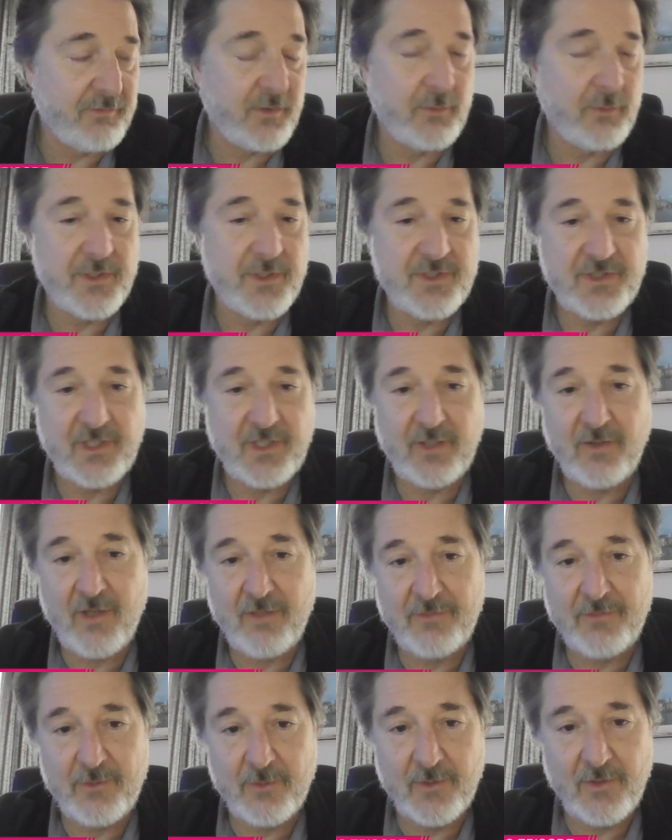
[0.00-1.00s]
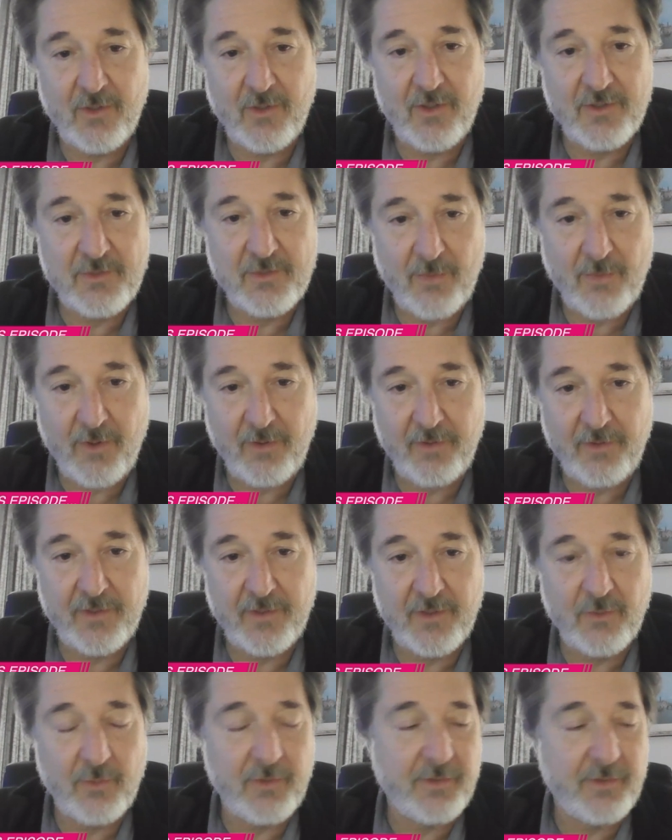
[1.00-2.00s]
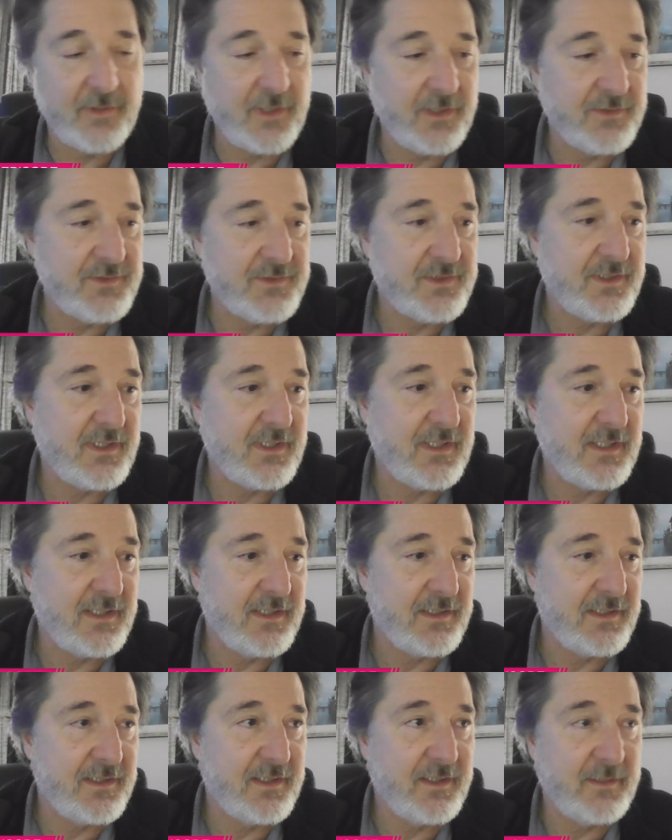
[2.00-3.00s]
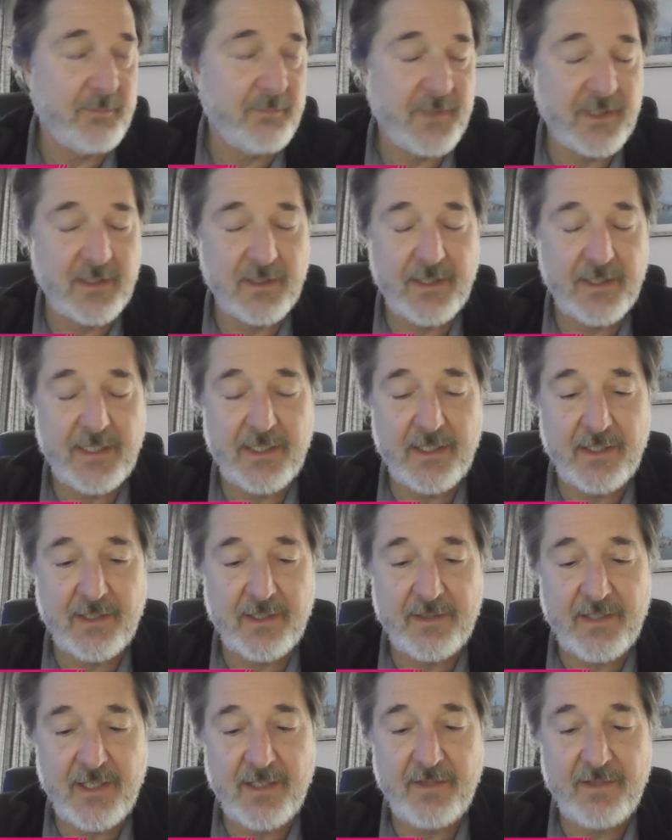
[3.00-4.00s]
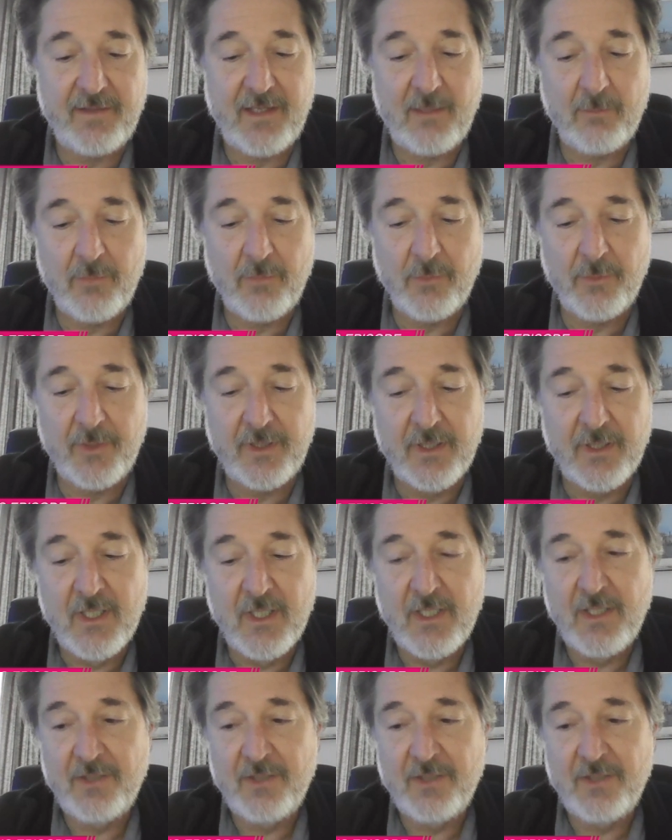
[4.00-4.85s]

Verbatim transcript: was shut off to a large part of the Northeast and then Mid-Atlantic at that point.